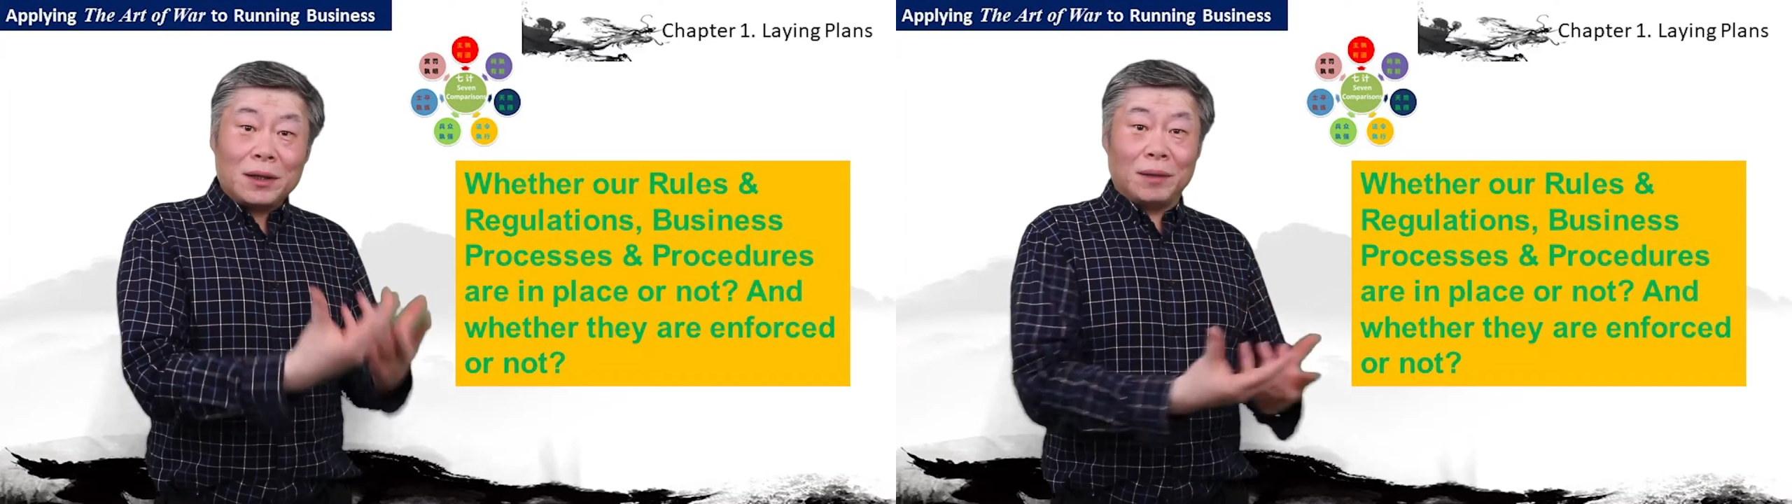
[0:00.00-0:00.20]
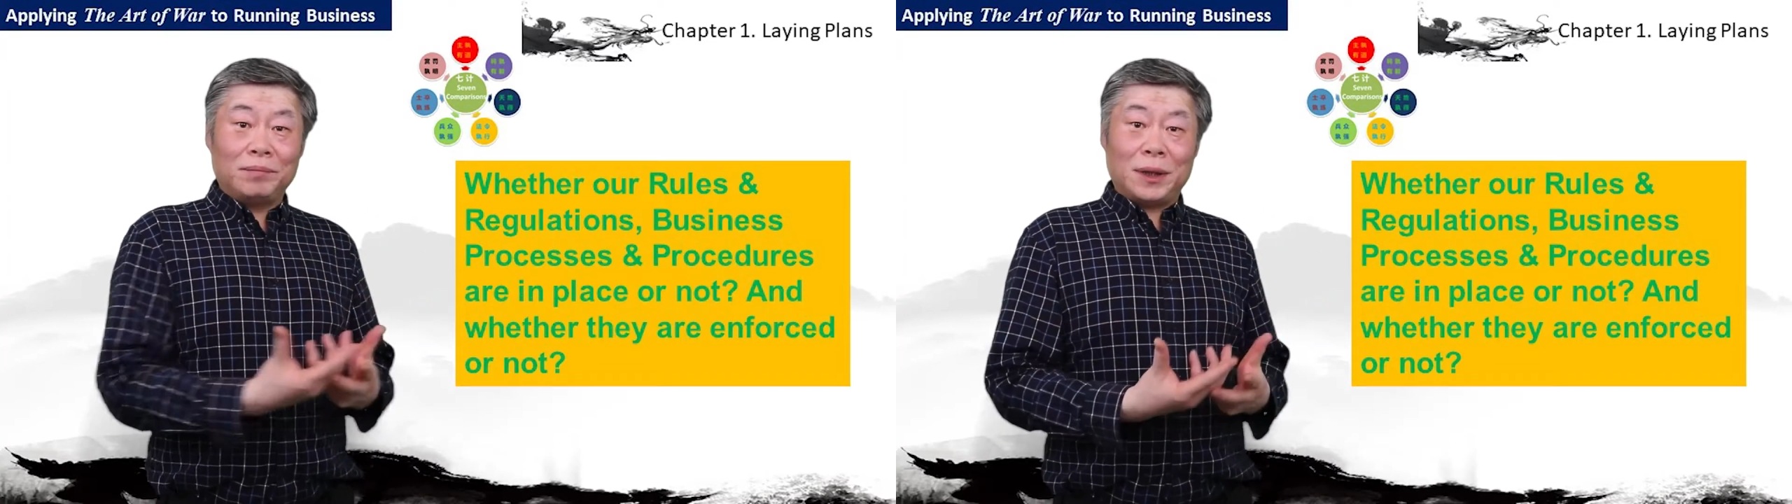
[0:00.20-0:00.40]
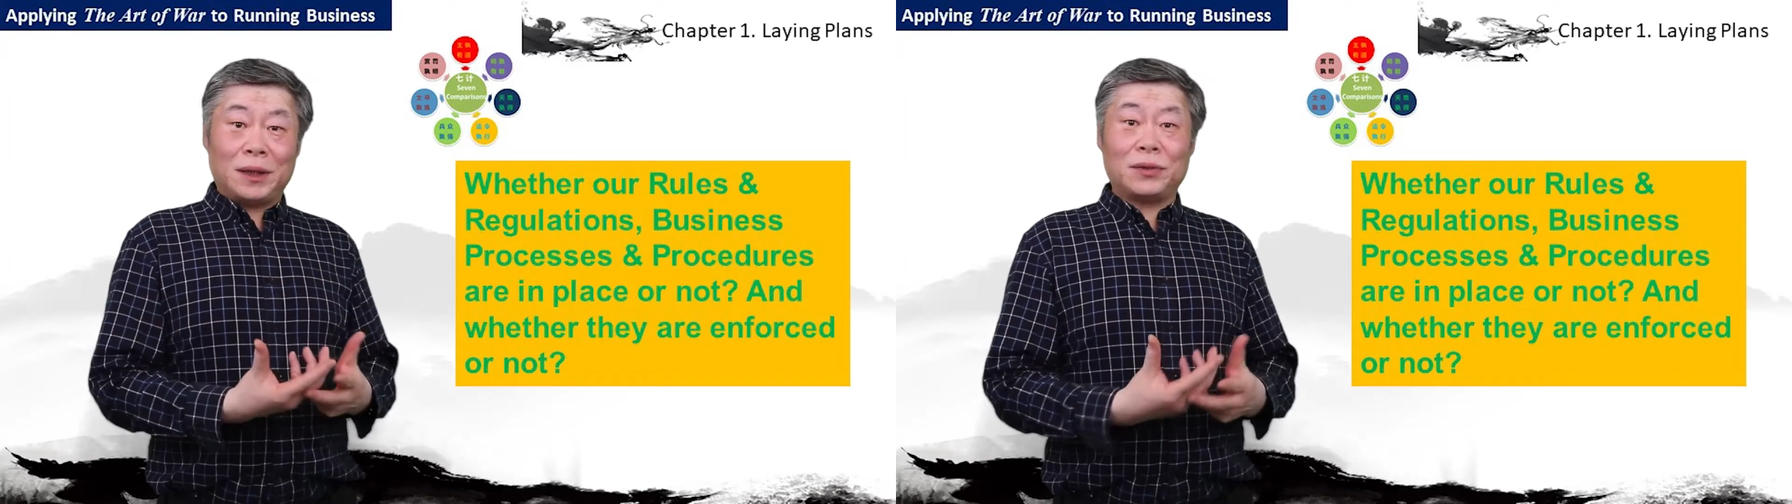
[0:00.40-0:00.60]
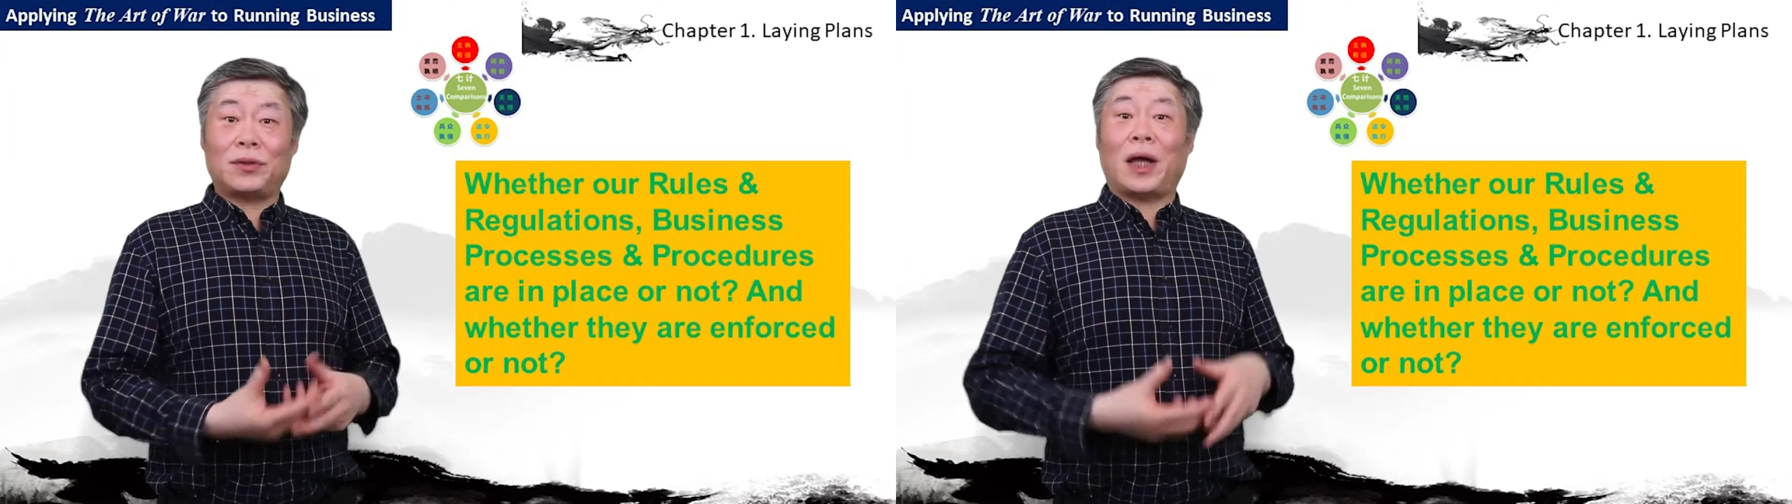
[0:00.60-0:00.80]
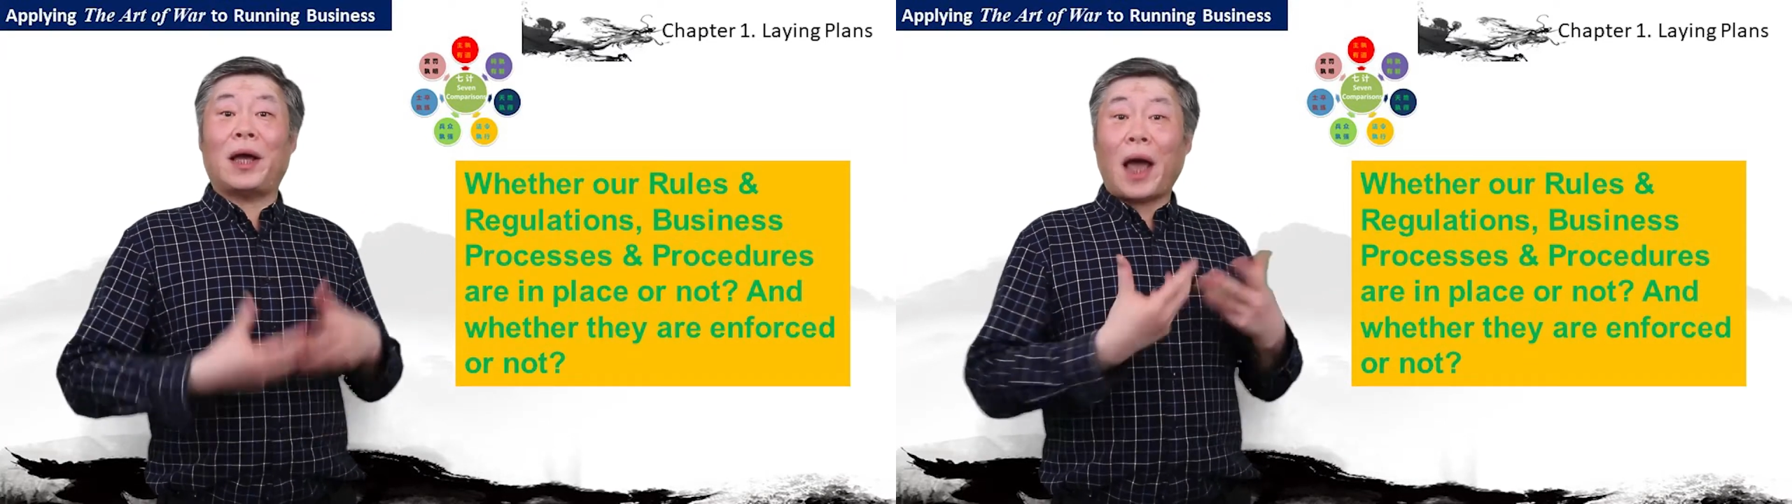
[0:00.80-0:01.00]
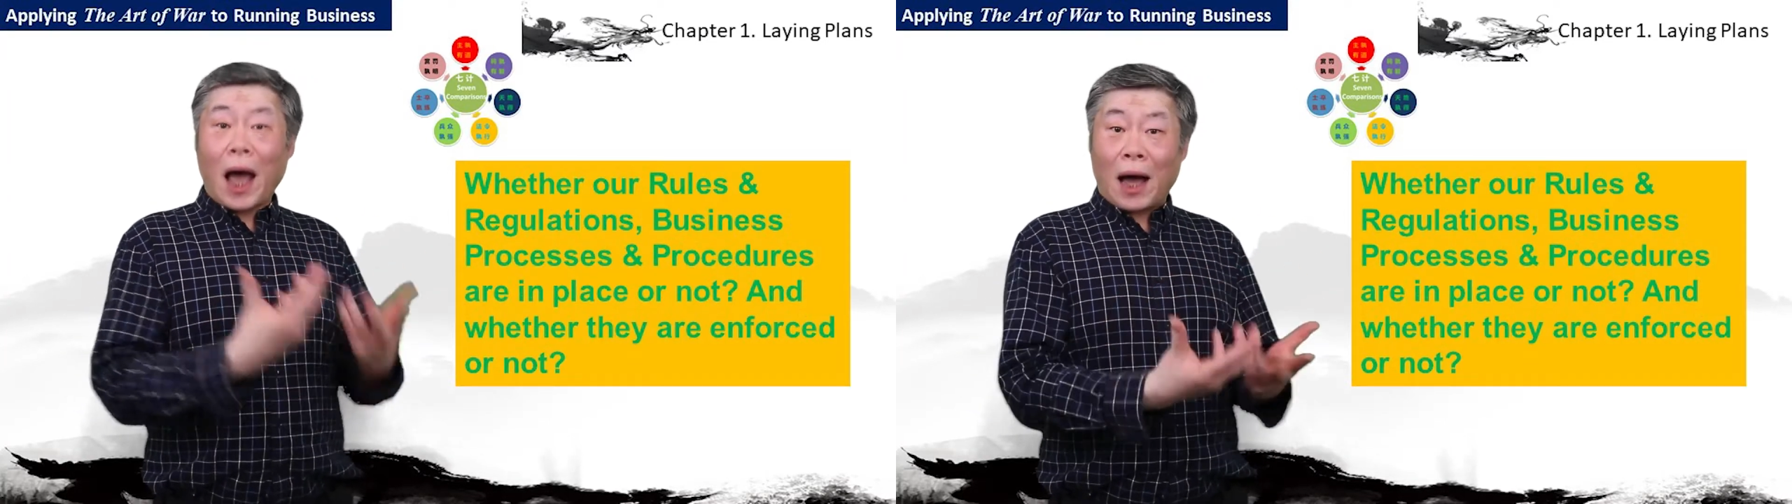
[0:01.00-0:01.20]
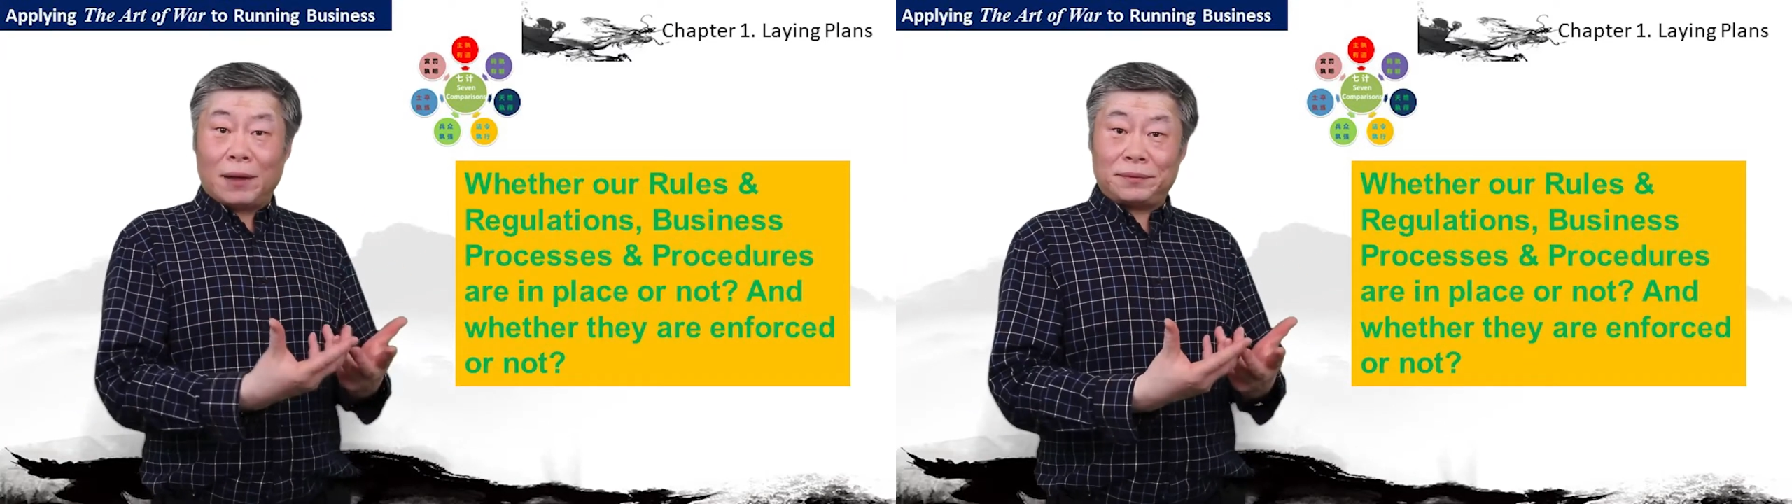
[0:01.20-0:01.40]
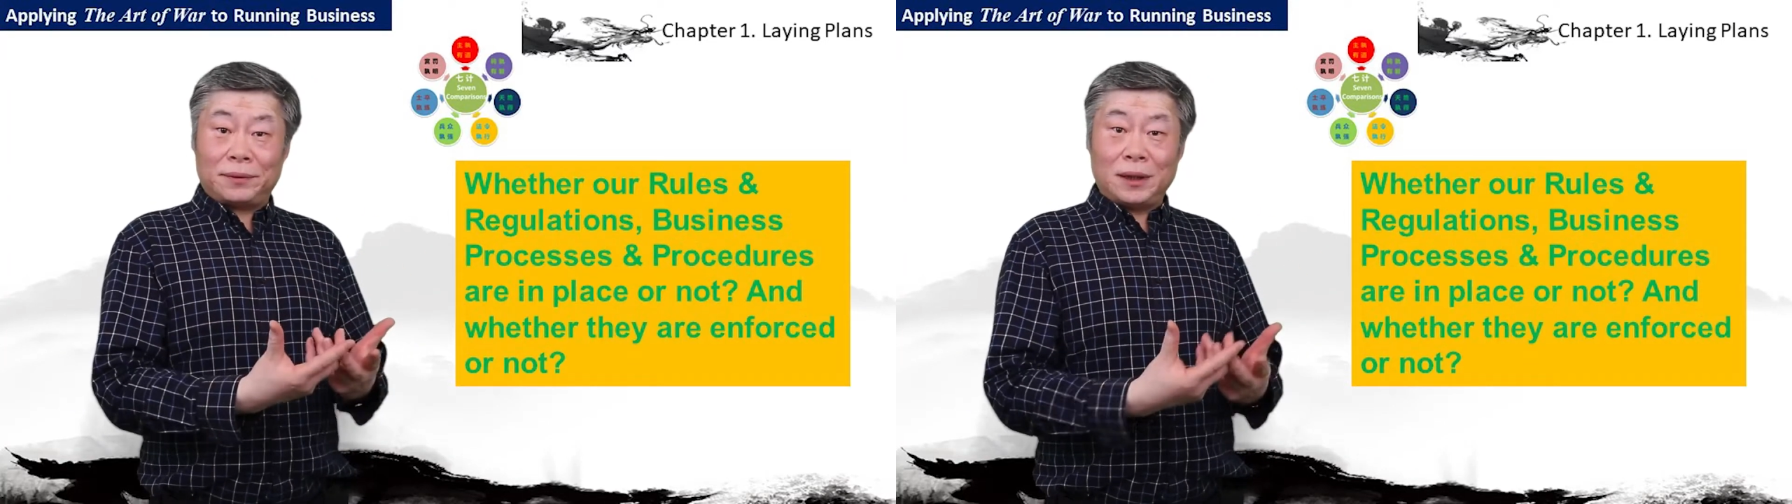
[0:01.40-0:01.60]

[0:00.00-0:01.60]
companies, they have